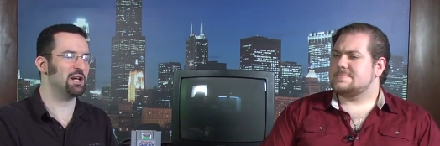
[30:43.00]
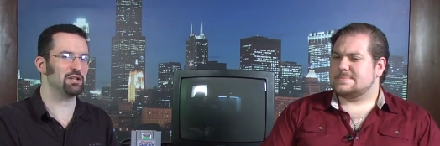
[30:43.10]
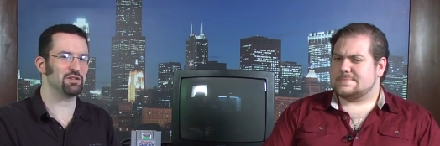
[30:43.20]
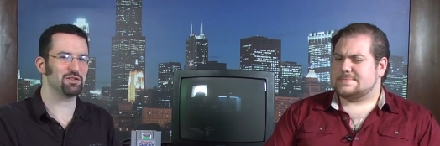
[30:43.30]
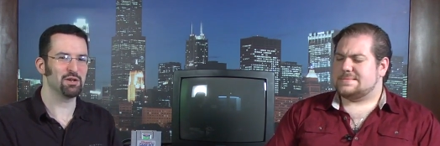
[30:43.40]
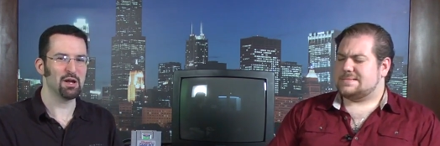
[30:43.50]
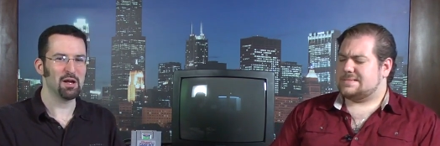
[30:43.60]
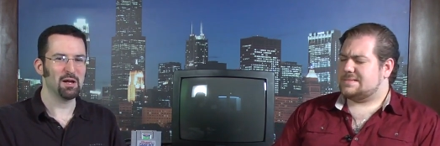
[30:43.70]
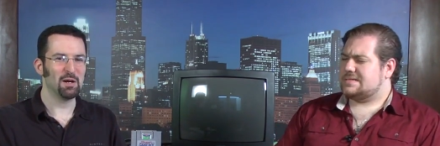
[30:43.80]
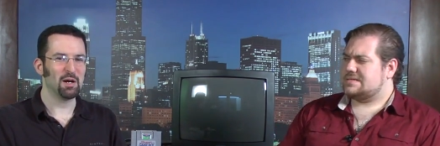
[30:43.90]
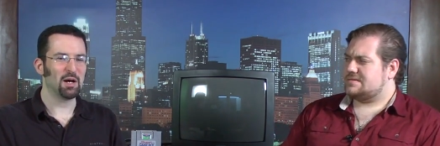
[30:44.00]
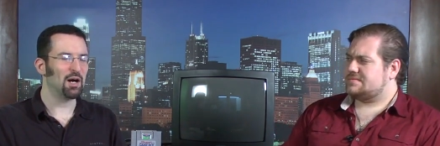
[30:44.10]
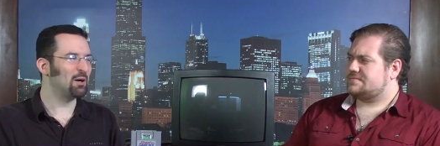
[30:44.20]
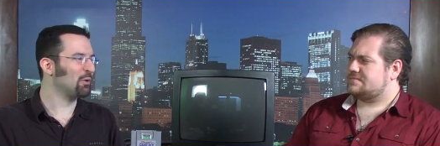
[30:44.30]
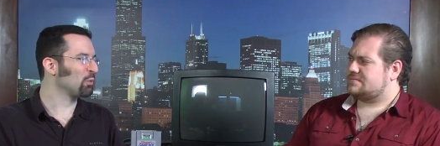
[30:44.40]
Speaker 1: challenges
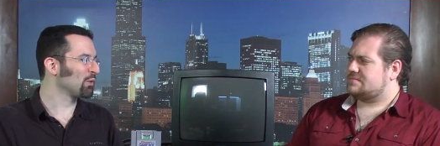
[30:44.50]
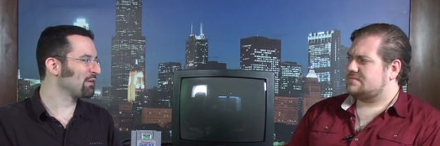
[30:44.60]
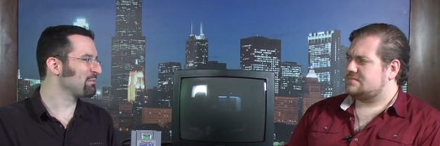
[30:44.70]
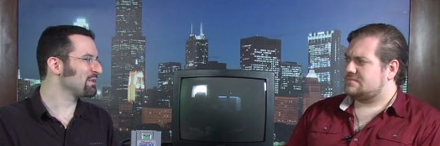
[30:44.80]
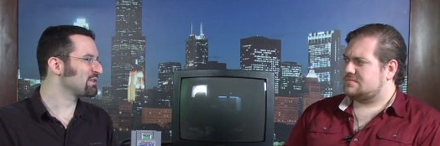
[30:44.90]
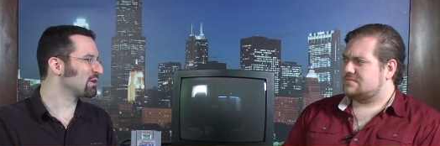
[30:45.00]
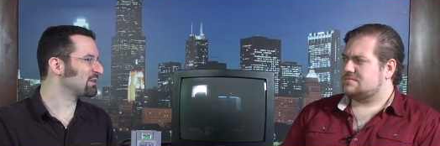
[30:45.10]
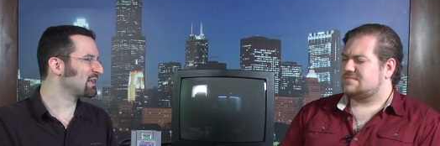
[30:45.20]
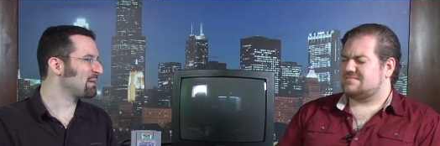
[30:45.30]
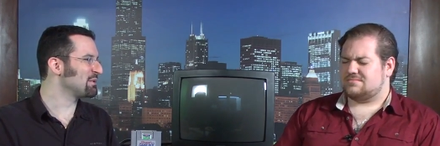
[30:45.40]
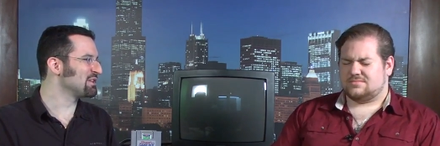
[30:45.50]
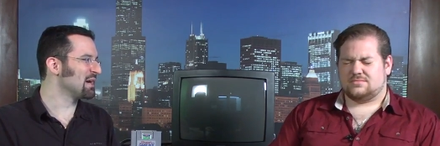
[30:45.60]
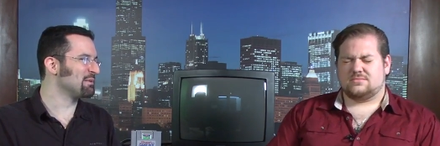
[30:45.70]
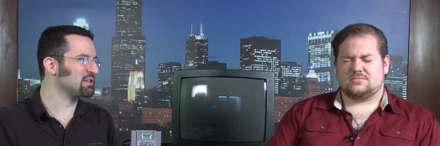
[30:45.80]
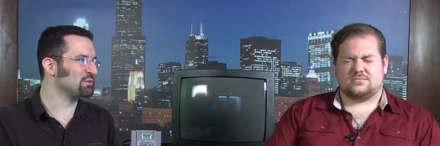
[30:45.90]
uh, right from the start. The game does not
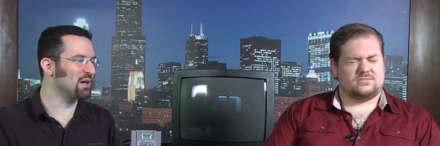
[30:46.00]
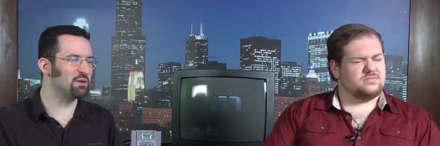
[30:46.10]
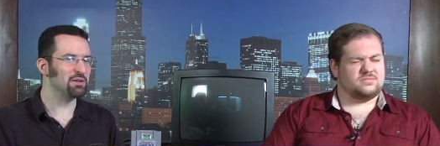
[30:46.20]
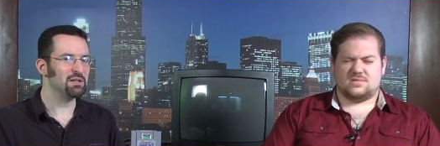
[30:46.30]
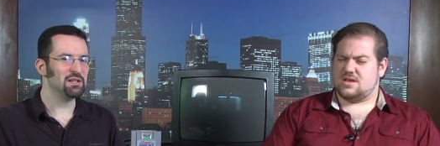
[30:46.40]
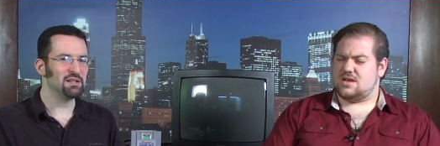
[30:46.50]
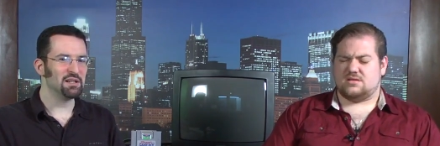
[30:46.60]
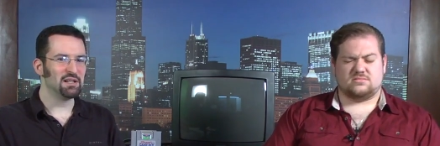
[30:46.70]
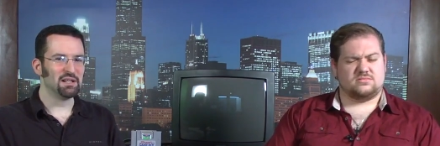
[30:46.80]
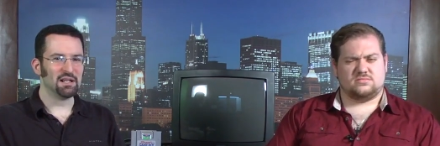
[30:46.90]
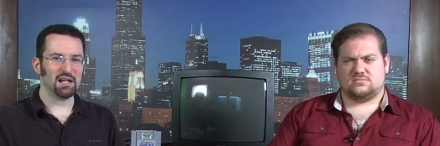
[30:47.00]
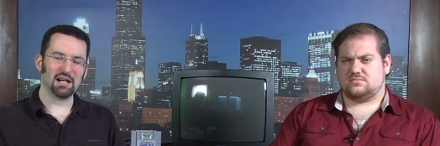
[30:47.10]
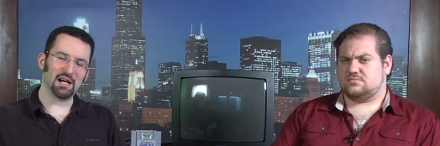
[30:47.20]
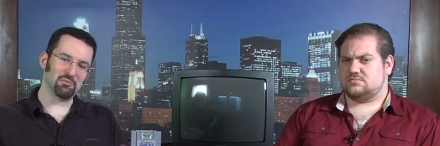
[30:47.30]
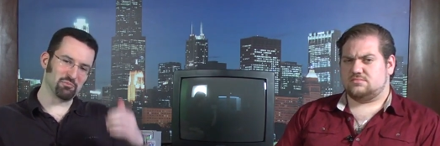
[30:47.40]
mess around. No.
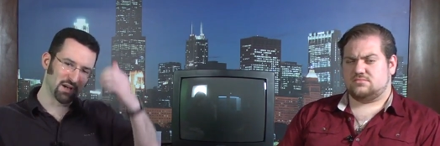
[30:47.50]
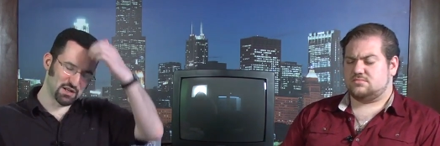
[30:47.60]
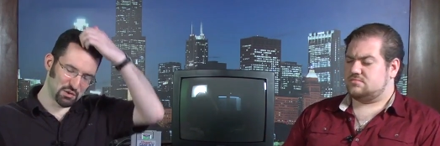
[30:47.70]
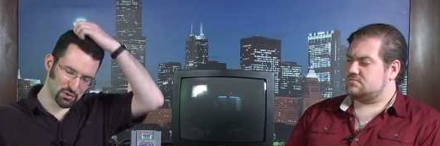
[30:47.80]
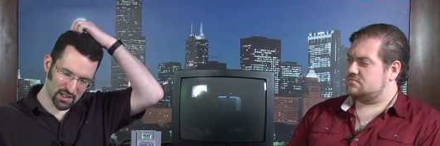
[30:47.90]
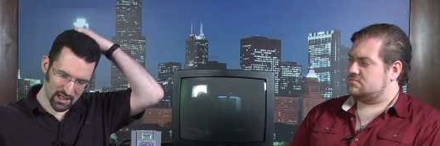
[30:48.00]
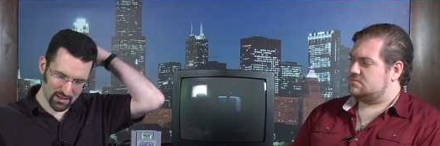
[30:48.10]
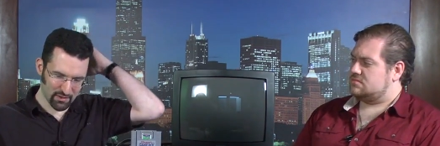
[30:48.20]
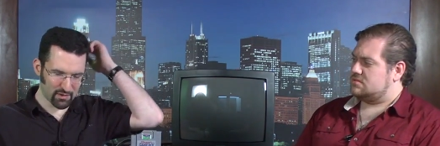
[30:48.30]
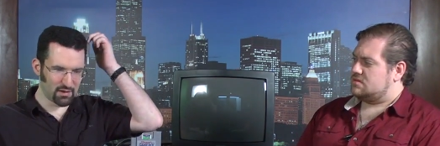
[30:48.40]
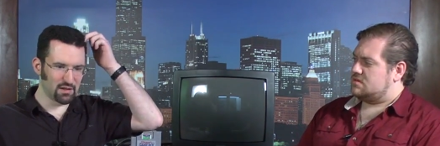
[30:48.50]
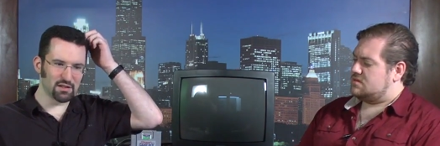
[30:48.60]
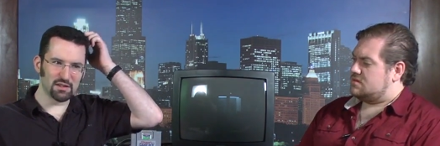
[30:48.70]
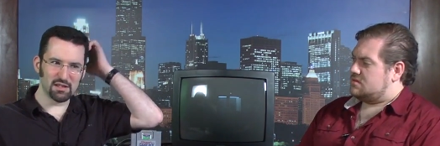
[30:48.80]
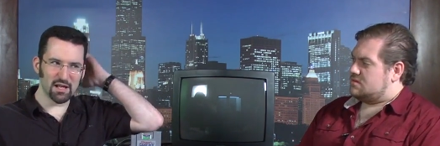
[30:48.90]
Um, I do like
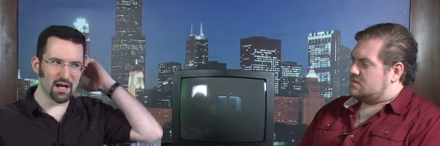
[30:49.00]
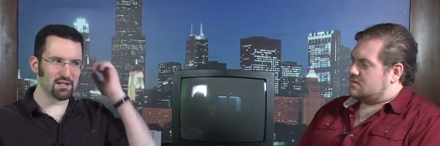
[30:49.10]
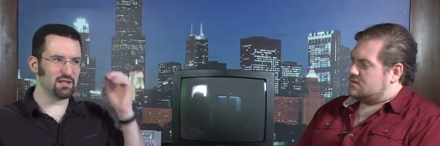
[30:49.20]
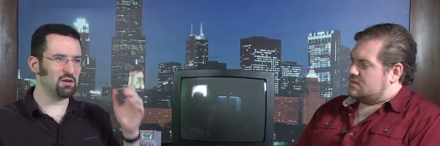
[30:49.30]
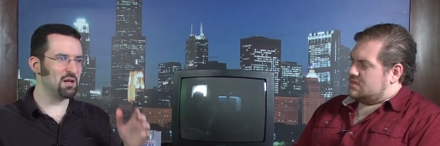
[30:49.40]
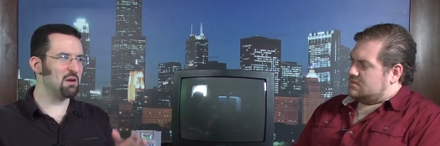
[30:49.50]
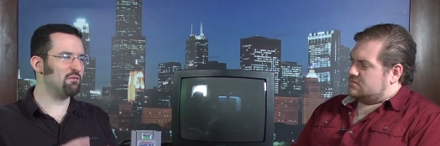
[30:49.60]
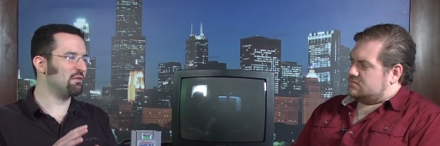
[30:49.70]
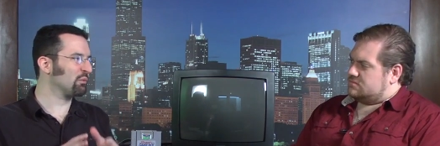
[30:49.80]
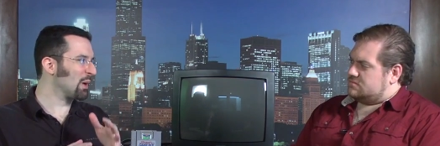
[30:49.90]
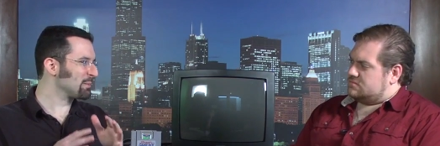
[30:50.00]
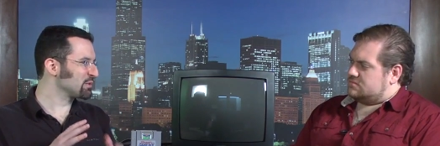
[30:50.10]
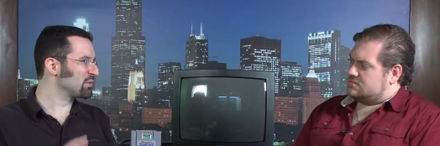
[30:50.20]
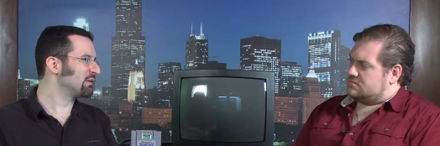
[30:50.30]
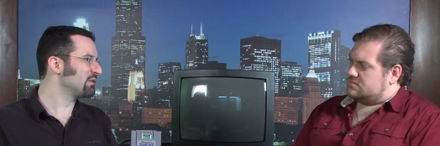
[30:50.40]
that you know you have different weapons
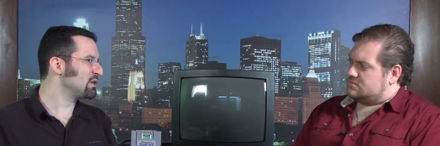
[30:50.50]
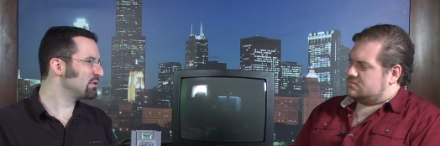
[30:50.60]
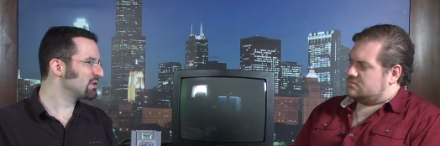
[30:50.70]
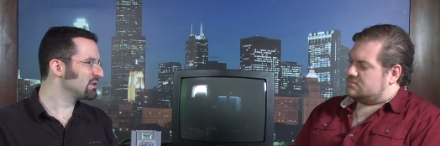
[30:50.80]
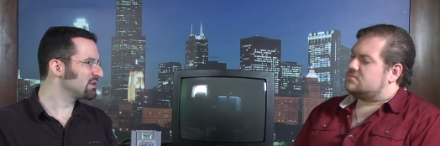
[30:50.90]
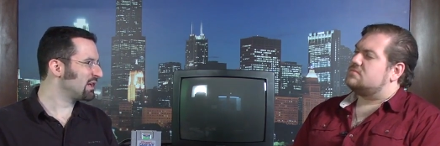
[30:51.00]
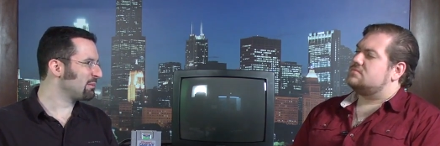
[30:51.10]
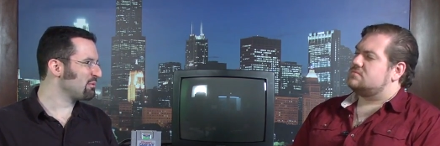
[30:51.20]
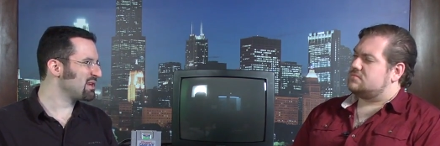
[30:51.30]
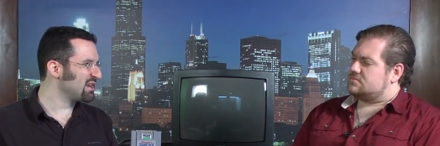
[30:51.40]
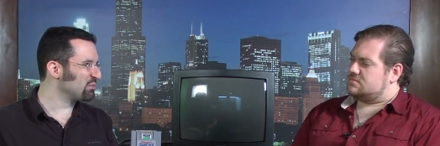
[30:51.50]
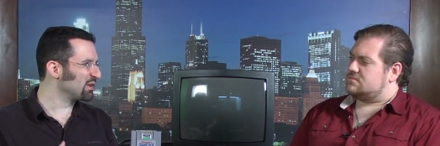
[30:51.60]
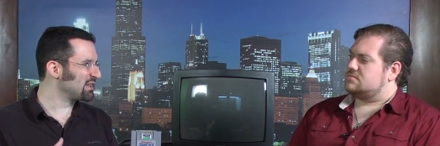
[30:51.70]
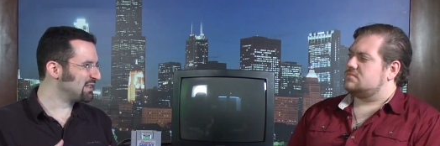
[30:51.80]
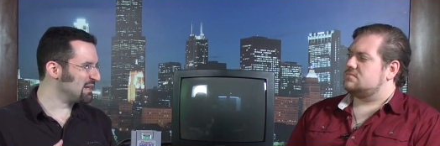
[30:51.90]
with different uses. I mean we didn't
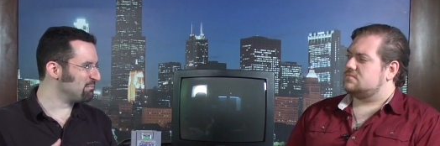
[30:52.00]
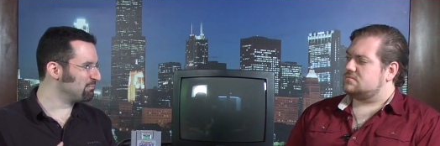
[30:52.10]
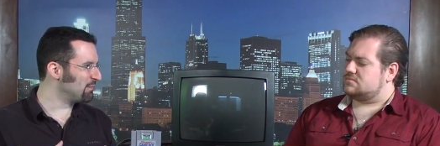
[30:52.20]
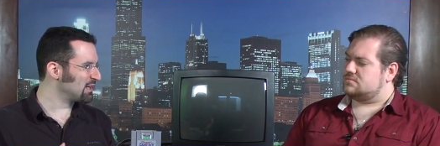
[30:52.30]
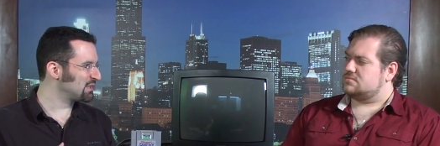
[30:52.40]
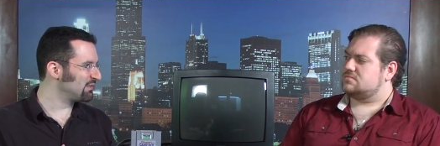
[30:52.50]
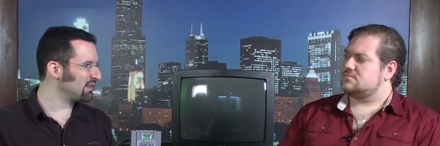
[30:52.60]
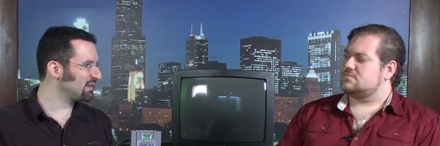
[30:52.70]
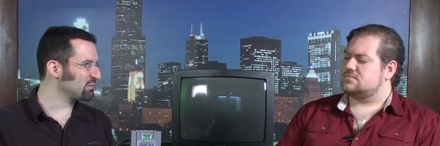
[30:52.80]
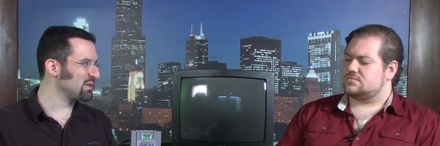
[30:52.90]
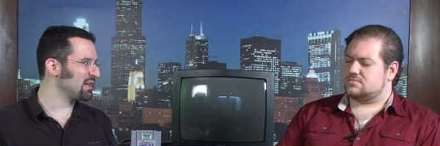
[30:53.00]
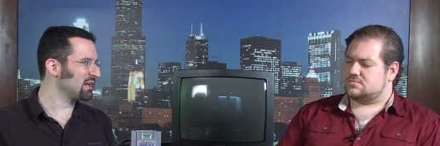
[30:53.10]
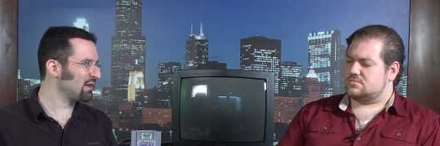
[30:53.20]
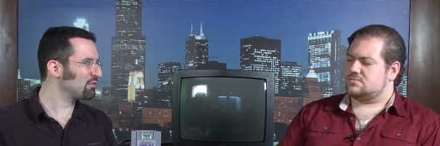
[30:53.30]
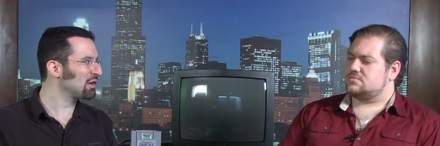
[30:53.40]
really see much of it because we didn't
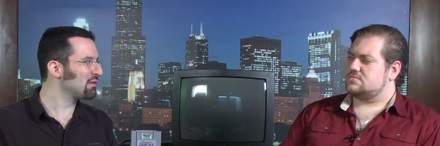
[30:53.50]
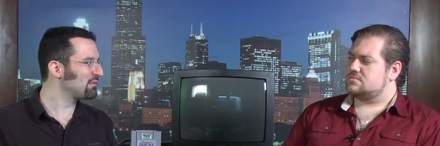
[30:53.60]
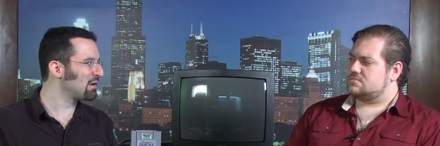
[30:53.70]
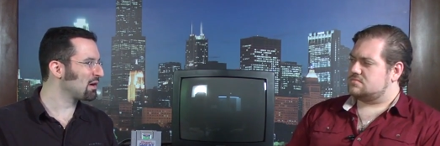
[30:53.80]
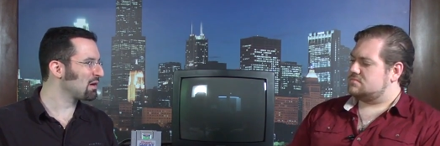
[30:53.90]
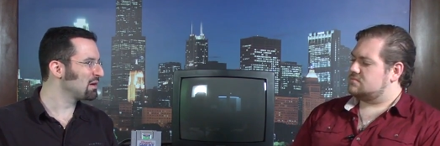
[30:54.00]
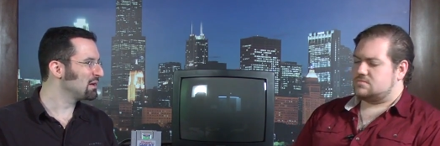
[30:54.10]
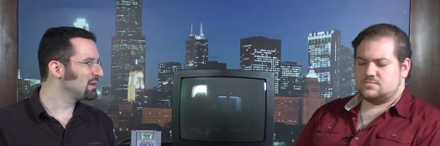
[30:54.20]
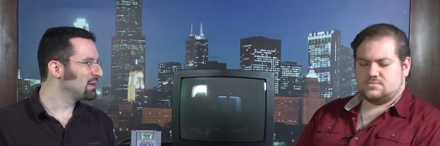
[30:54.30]
get very far,